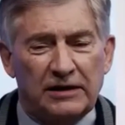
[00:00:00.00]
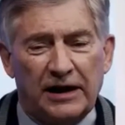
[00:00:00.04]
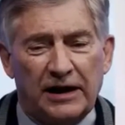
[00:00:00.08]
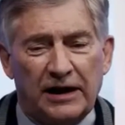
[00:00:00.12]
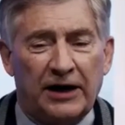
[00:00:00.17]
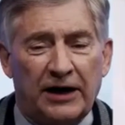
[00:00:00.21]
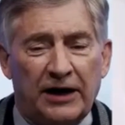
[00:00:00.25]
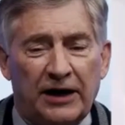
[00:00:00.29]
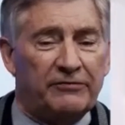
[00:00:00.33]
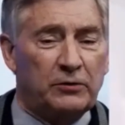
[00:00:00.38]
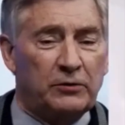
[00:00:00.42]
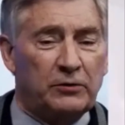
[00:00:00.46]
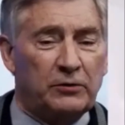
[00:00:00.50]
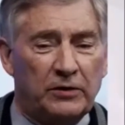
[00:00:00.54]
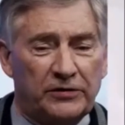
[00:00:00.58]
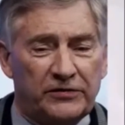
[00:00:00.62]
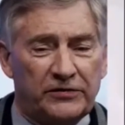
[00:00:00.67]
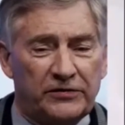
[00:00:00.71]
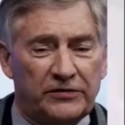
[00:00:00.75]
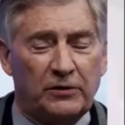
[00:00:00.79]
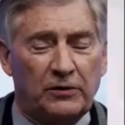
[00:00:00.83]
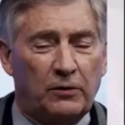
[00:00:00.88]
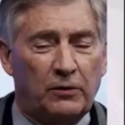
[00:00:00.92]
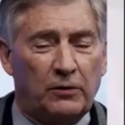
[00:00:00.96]
every once
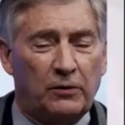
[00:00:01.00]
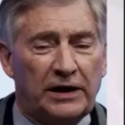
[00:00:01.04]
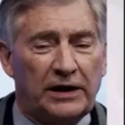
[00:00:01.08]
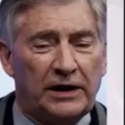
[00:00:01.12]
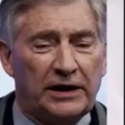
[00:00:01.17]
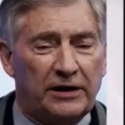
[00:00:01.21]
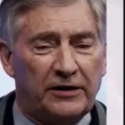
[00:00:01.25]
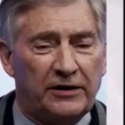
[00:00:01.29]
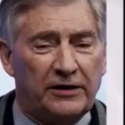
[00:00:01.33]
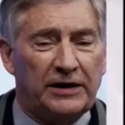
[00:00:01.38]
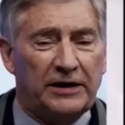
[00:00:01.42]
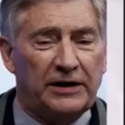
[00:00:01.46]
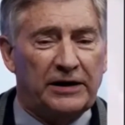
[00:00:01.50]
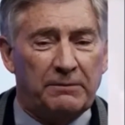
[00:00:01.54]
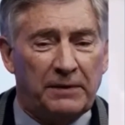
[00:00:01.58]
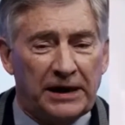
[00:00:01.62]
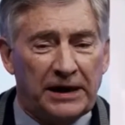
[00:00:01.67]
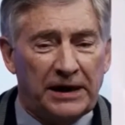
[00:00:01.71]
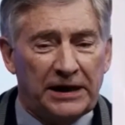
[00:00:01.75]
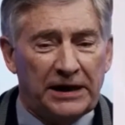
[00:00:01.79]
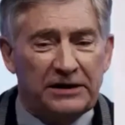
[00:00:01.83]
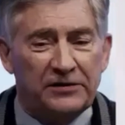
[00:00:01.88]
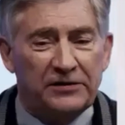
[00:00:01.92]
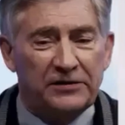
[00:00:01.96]
in a while, they
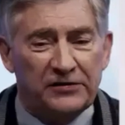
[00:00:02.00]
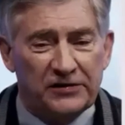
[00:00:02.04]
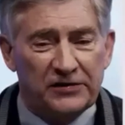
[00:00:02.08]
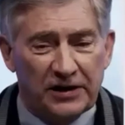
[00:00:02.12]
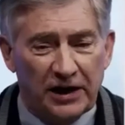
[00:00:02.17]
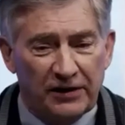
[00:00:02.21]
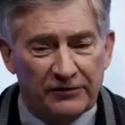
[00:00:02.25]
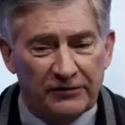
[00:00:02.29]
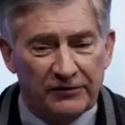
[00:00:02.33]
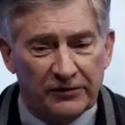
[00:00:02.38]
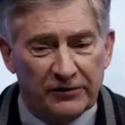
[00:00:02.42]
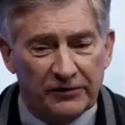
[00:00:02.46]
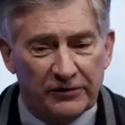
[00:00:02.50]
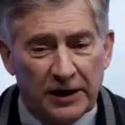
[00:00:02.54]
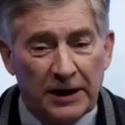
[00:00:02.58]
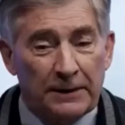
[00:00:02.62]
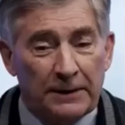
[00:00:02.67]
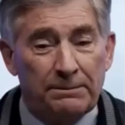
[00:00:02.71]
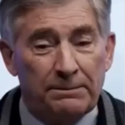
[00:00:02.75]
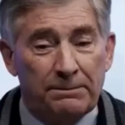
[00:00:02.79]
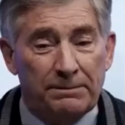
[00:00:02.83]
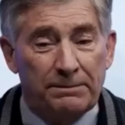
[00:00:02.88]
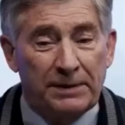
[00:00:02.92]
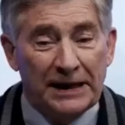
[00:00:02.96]
might discover a
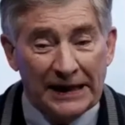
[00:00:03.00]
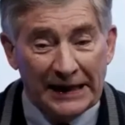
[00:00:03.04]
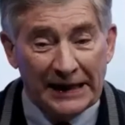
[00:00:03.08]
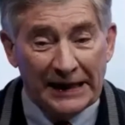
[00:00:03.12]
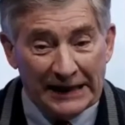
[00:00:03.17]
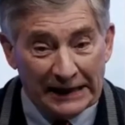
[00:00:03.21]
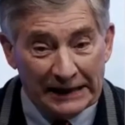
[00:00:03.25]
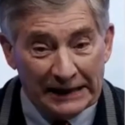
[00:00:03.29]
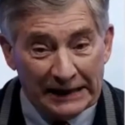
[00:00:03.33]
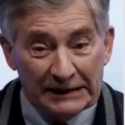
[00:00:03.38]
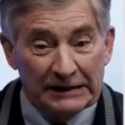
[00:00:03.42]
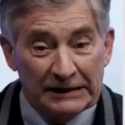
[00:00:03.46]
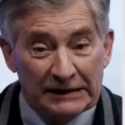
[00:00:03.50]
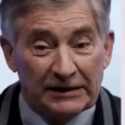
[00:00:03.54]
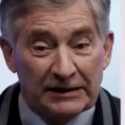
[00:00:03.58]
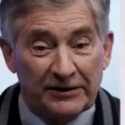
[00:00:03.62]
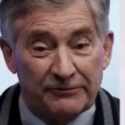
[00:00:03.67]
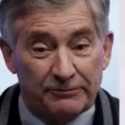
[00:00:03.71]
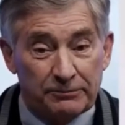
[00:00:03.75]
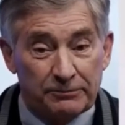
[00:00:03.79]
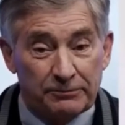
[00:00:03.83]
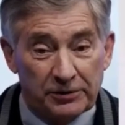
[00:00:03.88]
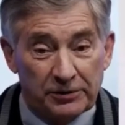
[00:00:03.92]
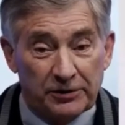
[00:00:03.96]
pen
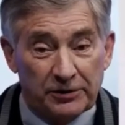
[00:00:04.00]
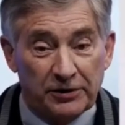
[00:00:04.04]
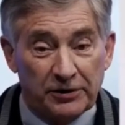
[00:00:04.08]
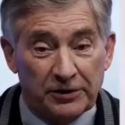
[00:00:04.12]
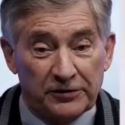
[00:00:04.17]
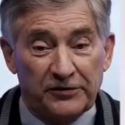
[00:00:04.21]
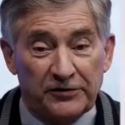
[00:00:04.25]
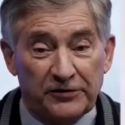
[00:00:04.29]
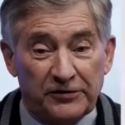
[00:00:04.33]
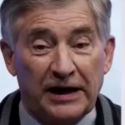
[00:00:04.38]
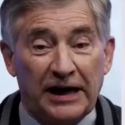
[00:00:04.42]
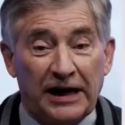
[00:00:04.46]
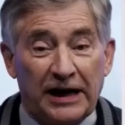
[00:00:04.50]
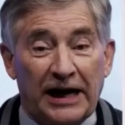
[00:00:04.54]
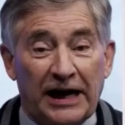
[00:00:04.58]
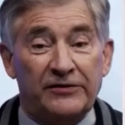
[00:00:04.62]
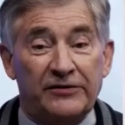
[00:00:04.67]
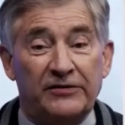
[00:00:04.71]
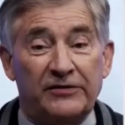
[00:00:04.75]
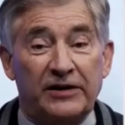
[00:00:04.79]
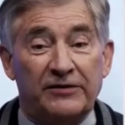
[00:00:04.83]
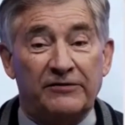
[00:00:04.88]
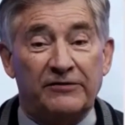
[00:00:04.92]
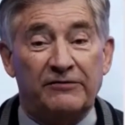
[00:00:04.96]
of birds that has
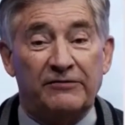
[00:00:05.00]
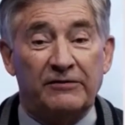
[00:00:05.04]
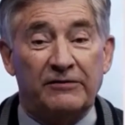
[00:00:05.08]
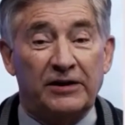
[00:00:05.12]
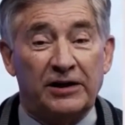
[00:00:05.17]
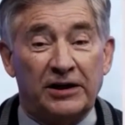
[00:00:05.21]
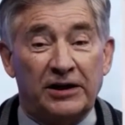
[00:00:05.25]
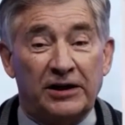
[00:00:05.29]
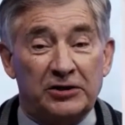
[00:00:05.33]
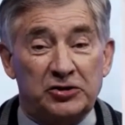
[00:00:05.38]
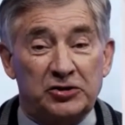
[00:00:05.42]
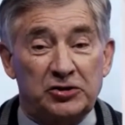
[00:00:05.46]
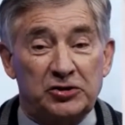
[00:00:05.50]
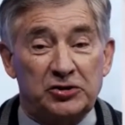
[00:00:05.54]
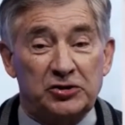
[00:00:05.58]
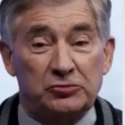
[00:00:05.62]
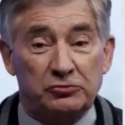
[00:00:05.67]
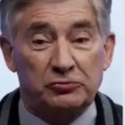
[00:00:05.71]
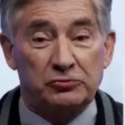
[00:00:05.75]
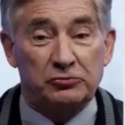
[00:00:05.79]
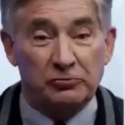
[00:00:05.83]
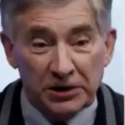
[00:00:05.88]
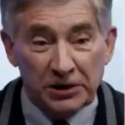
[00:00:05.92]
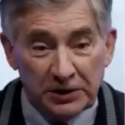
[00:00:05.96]
an
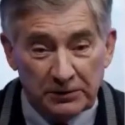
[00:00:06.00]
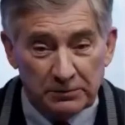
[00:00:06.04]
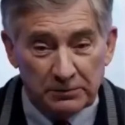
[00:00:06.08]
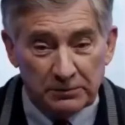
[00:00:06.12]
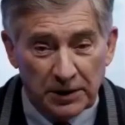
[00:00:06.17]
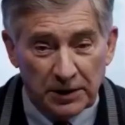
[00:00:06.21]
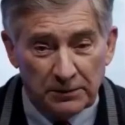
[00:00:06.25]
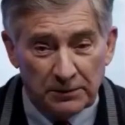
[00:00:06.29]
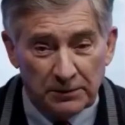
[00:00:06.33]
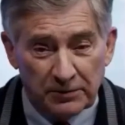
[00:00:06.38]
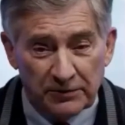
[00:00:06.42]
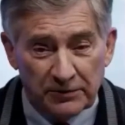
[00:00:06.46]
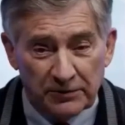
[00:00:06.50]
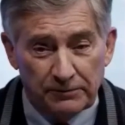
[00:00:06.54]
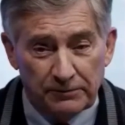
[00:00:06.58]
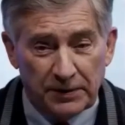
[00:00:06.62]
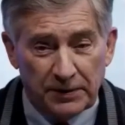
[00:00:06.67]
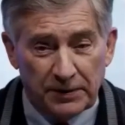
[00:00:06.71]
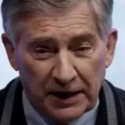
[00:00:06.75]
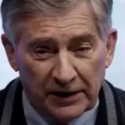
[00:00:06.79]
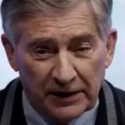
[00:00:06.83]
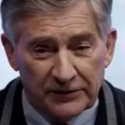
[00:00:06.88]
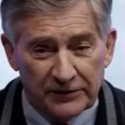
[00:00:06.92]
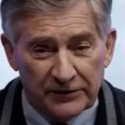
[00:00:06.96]
extreme number of
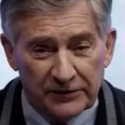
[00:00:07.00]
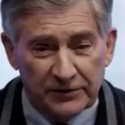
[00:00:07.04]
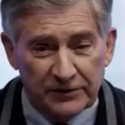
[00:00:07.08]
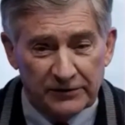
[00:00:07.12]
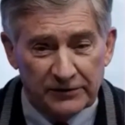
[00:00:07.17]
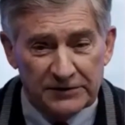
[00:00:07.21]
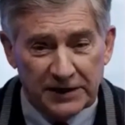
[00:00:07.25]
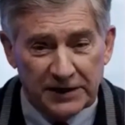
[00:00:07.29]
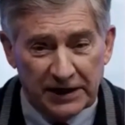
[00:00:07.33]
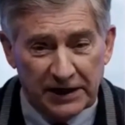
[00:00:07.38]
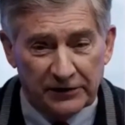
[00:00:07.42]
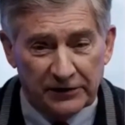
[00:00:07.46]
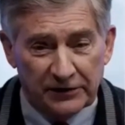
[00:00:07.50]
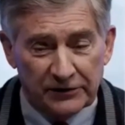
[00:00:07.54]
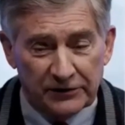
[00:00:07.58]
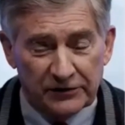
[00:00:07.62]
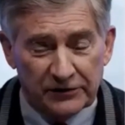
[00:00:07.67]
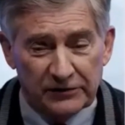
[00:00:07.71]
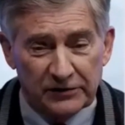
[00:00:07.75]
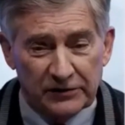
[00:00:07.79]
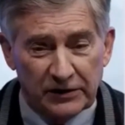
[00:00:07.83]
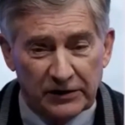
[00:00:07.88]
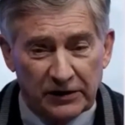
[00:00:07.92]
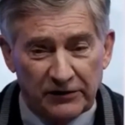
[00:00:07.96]
positive
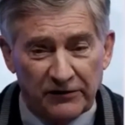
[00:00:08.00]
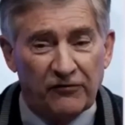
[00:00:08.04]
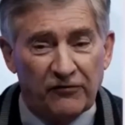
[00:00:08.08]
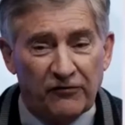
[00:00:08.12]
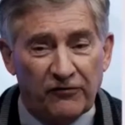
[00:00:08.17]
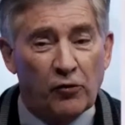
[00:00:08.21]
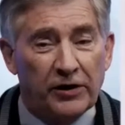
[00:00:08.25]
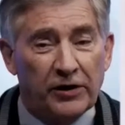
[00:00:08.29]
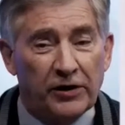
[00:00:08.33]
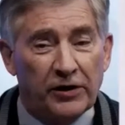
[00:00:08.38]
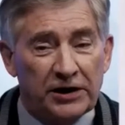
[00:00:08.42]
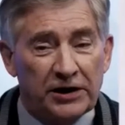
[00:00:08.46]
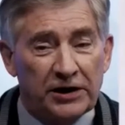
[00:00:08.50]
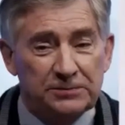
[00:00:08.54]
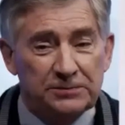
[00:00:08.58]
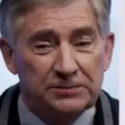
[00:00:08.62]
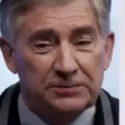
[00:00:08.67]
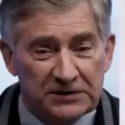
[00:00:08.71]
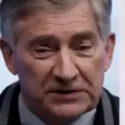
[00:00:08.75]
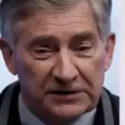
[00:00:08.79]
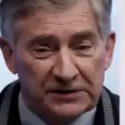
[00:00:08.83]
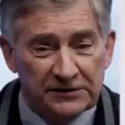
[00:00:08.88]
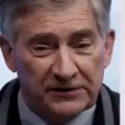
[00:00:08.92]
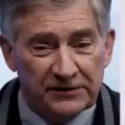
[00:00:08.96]
tests for a
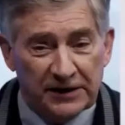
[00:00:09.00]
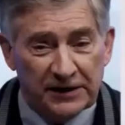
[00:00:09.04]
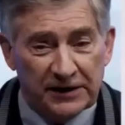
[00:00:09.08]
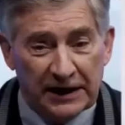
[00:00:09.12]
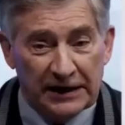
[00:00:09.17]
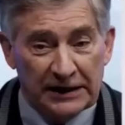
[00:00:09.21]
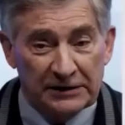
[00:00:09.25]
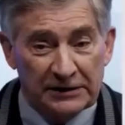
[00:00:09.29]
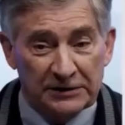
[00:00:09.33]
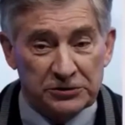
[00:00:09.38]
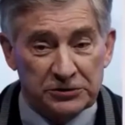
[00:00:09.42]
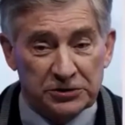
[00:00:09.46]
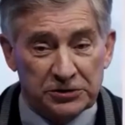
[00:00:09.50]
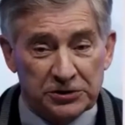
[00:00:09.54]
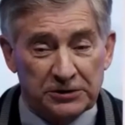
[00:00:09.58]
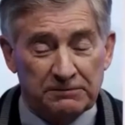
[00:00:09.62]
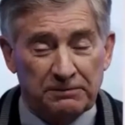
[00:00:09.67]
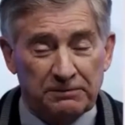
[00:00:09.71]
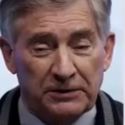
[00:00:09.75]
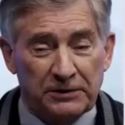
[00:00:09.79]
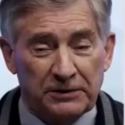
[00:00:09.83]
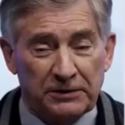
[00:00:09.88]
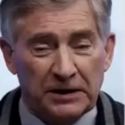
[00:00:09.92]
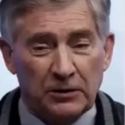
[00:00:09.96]
specific antigen,
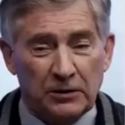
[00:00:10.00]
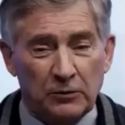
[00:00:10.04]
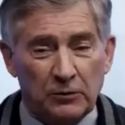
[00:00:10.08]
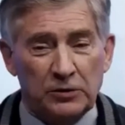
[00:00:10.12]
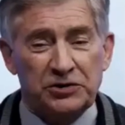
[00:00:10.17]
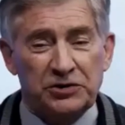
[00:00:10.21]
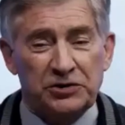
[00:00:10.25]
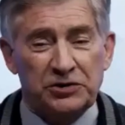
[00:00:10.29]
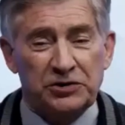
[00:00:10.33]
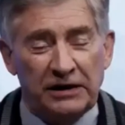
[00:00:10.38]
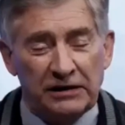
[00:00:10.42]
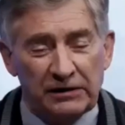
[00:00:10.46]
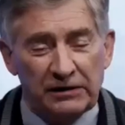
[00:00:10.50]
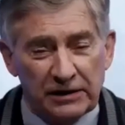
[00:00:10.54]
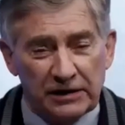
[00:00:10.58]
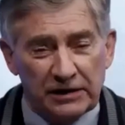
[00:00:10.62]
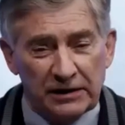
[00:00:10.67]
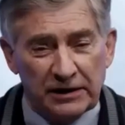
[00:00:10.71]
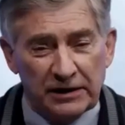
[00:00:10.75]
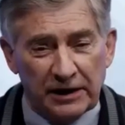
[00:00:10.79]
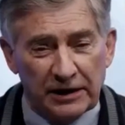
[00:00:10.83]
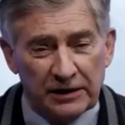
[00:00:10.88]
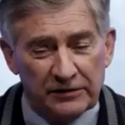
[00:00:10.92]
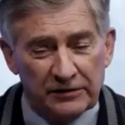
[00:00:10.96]
which
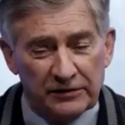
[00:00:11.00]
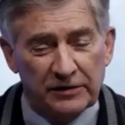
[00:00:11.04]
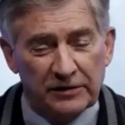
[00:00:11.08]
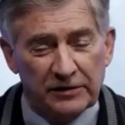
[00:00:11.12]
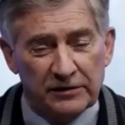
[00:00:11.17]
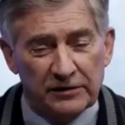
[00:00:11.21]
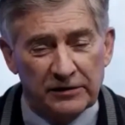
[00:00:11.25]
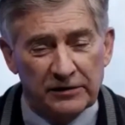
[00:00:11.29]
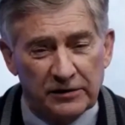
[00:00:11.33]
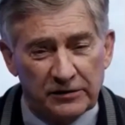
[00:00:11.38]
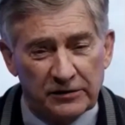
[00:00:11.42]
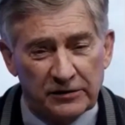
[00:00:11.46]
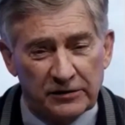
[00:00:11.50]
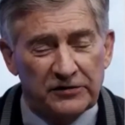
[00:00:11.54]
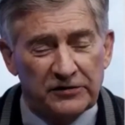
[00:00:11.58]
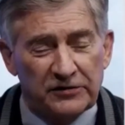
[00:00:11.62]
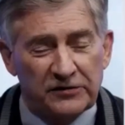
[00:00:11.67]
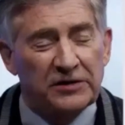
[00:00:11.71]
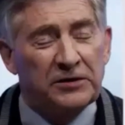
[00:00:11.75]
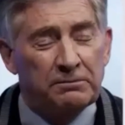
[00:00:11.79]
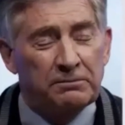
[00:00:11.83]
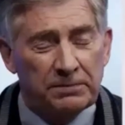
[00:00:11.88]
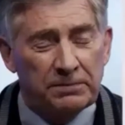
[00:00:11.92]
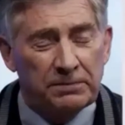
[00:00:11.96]
indicates that there is an
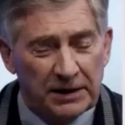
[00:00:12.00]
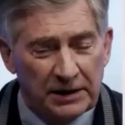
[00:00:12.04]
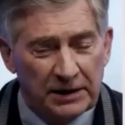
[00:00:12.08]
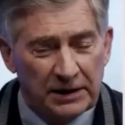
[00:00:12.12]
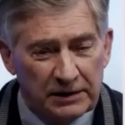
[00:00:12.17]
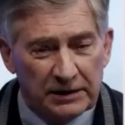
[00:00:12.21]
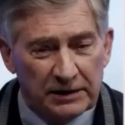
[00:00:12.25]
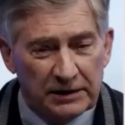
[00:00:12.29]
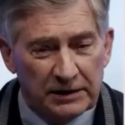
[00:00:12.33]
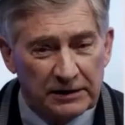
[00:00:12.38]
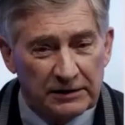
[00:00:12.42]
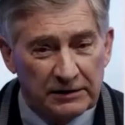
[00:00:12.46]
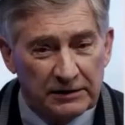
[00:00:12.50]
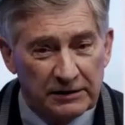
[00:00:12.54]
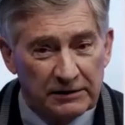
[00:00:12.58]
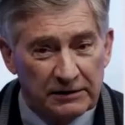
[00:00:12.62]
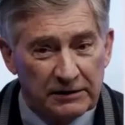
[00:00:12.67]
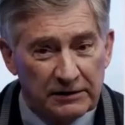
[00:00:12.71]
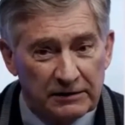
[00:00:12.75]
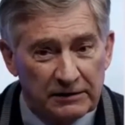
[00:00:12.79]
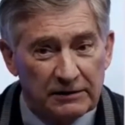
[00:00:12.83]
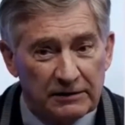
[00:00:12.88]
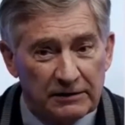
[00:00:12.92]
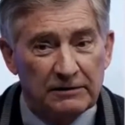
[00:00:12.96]
impending
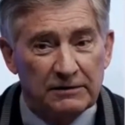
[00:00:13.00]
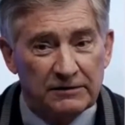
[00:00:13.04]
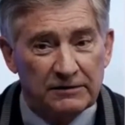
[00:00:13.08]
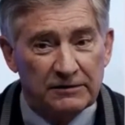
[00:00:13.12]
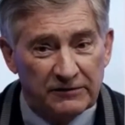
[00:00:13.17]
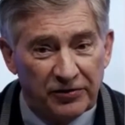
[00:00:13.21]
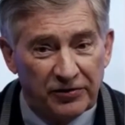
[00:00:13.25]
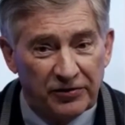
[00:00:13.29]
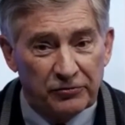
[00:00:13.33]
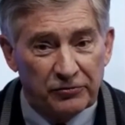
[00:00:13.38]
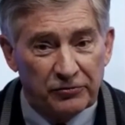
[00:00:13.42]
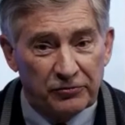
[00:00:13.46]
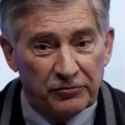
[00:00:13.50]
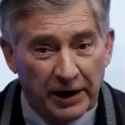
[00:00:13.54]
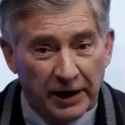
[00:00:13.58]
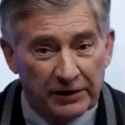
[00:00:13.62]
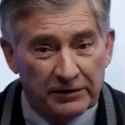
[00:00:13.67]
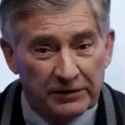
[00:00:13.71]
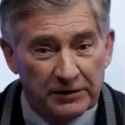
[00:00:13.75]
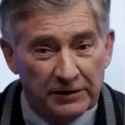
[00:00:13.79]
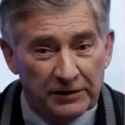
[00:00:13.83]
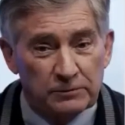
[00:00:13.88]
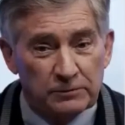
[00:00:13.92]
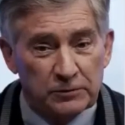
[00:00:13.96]
threat
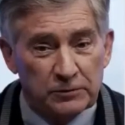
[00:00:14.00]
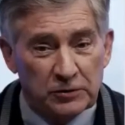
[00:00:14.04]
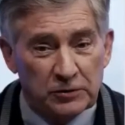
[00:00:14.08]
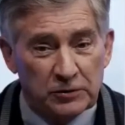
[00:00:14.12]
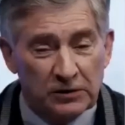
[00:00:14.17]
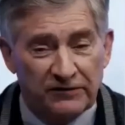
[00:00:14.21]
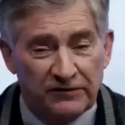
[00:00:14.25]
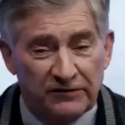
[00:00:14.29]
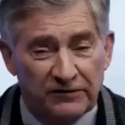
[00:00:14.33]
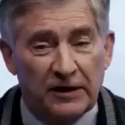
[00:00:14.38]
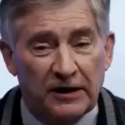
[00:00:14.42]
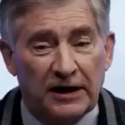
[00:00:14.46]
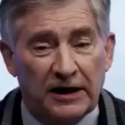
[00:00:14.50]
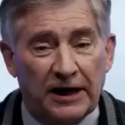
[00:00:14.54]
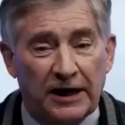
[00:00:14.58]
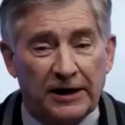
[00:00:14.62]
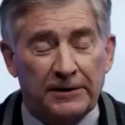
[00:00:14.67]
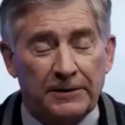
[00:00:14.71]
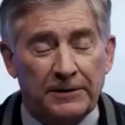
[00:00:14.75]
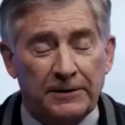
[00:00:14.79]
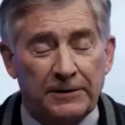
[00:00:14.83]
to the flock.